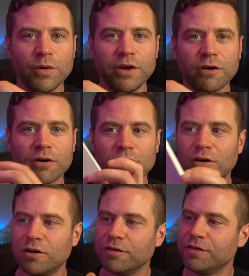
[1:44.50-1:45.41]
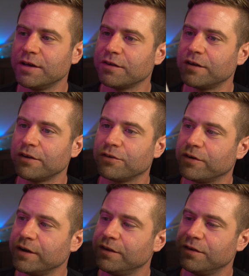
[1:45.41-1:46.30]
here are all of the
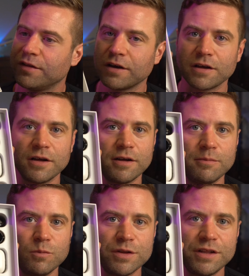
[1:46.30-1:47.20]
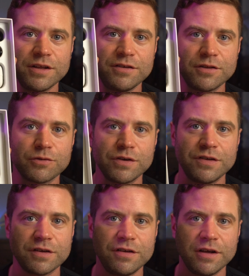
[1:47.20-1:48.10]
accessories that come with the
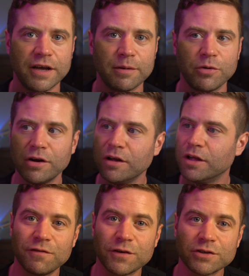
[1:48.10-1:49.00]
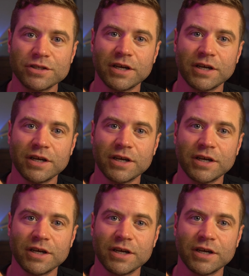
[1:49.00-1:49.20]
Insta360 camera. First